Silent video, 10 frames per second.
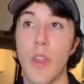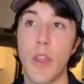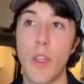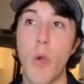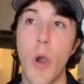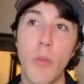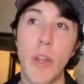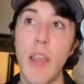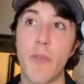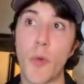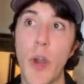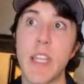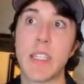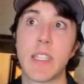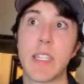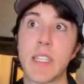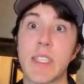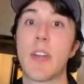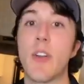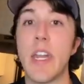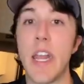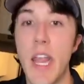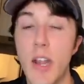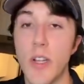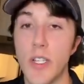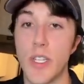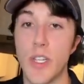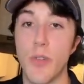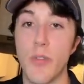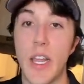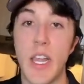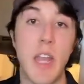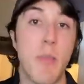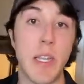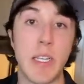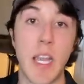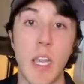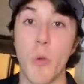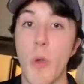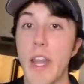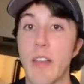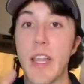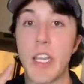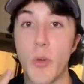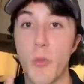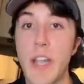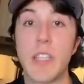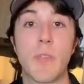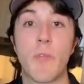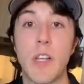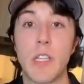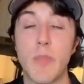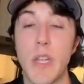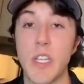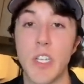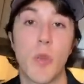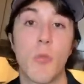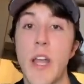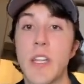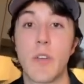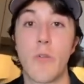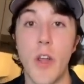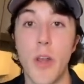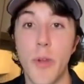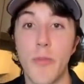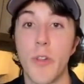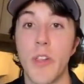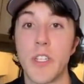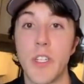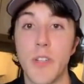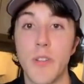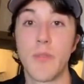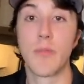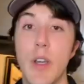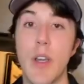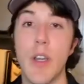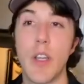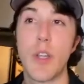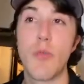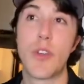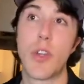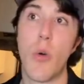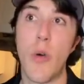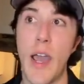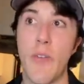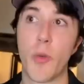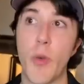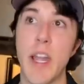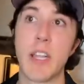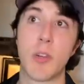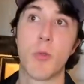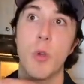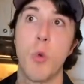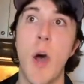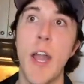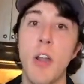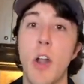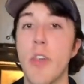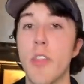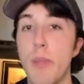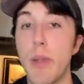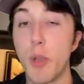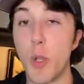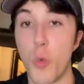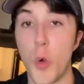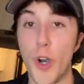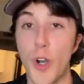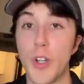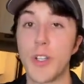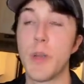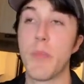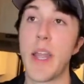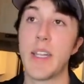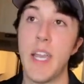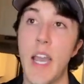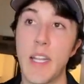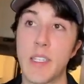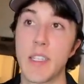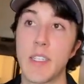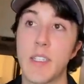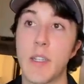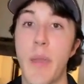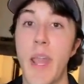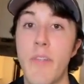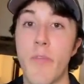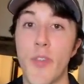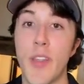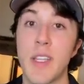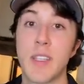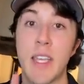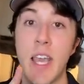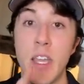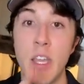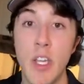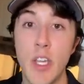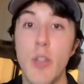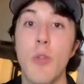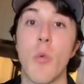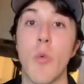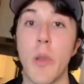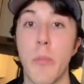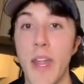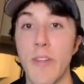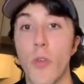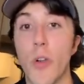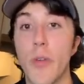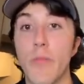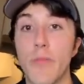You only have a right to things that are inherent to you, that can't be taken away, like your right to free speech, your right to freedom of religion. You don't have a right to require other people to work to pay taxes to pay for things that you don't want to pay for.